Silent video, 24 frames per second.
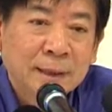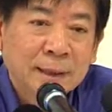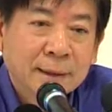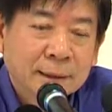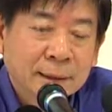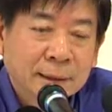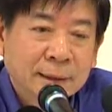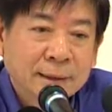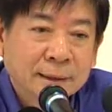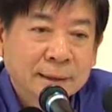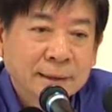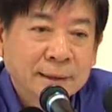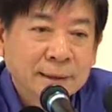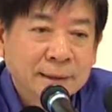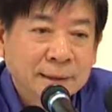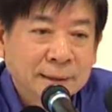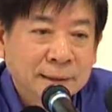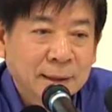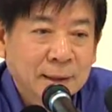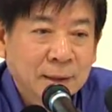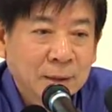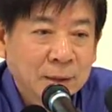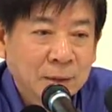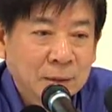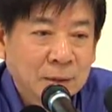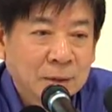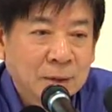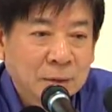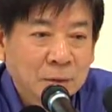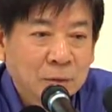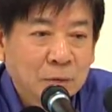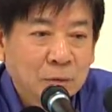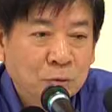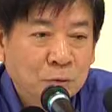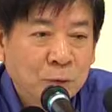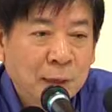that this is a
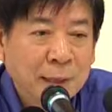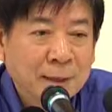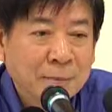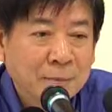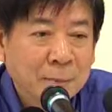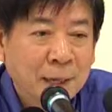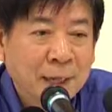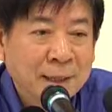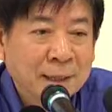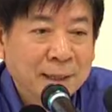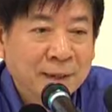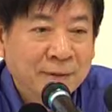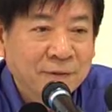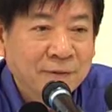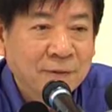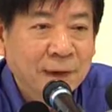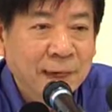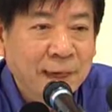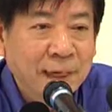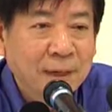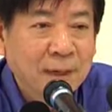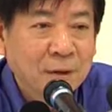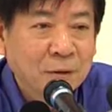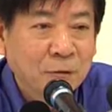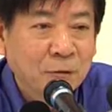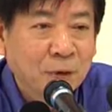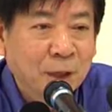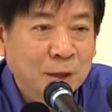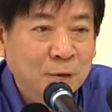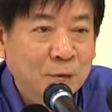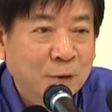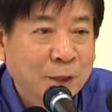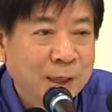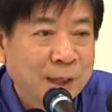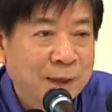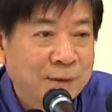1 month affair,
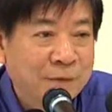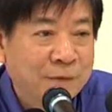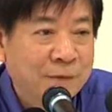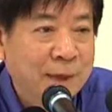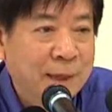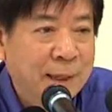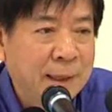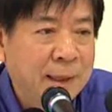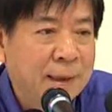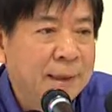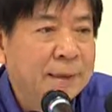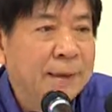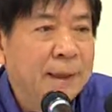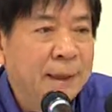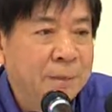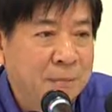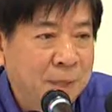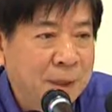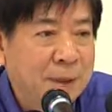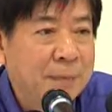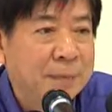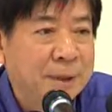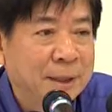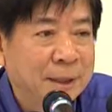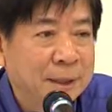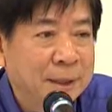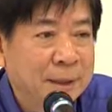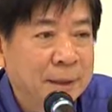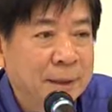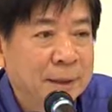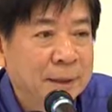1 week affair, yeah, maybe